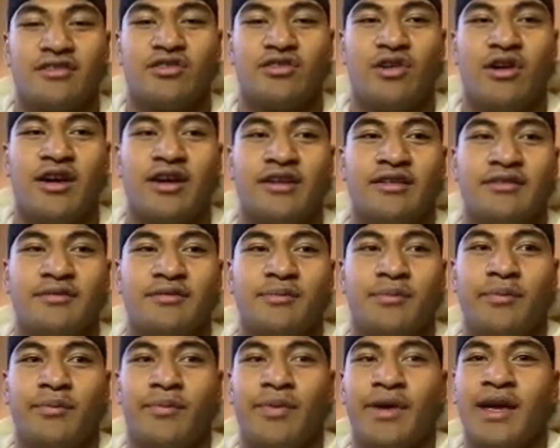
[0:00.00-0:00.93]
try and
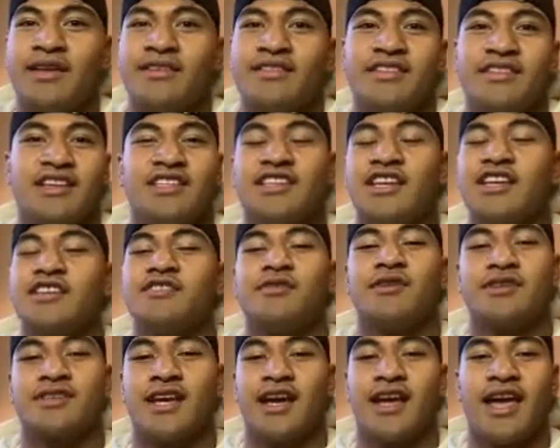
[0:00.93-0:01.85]
be as
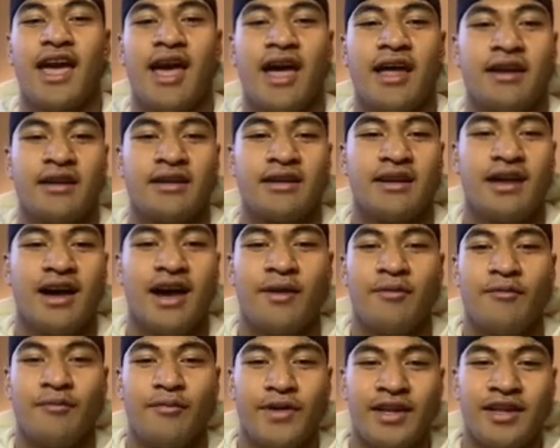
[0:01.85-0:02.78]
well as I can
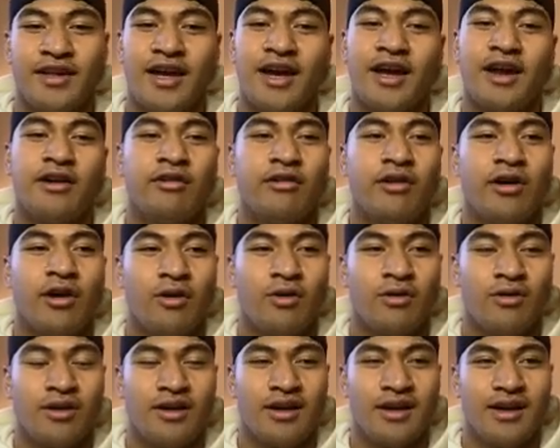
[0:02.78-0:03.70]
role,
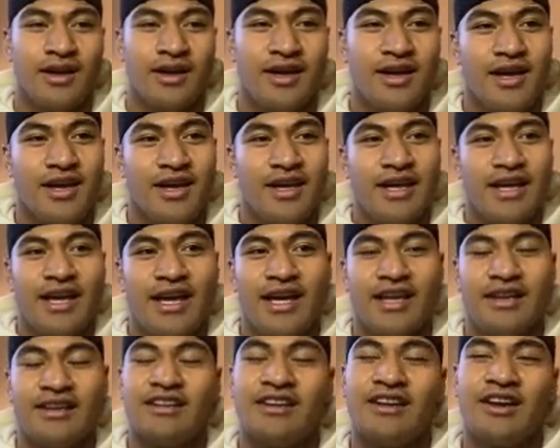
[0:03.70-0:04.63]

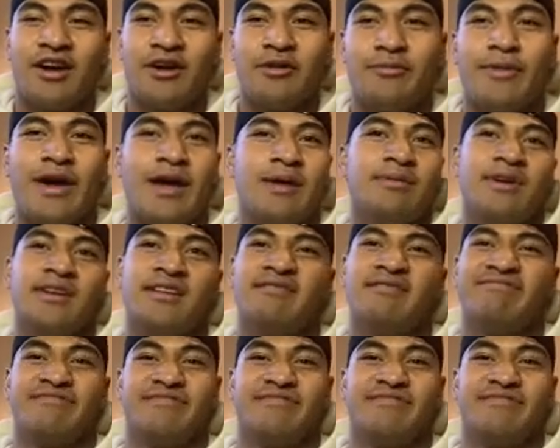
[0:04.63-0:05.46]
and maybe